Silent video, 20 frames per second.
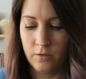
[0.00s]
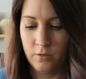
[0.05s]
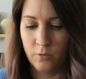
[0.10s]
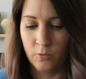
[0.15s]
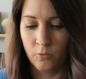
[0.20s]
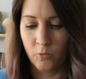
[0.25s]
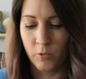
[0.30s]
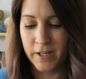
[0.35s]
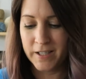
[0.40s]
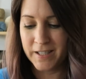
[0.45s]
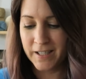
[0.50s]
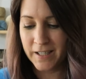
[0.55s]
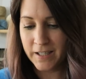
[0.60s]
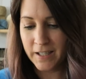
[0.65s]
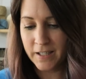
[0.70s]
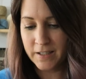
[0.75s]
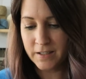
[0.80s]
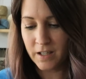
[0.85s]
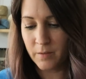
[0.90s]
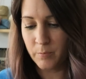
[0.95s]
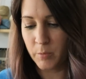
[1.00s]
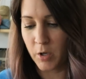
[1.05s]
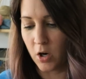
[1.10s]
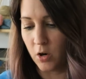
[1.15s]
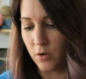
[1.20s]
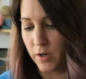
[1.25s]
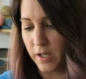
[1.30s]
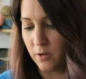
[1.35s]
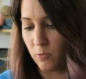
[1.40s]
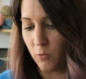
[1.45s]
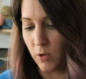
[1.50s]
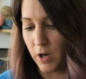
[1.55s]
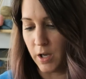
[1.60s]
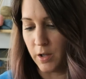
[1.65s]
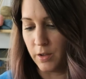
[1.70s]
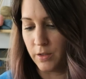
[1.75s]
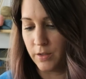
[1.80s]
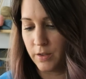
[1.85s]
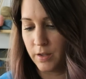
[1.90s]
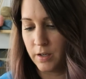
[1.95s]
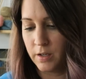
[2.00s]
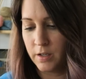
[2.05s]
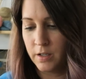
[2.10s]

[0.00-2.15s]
We did end up going with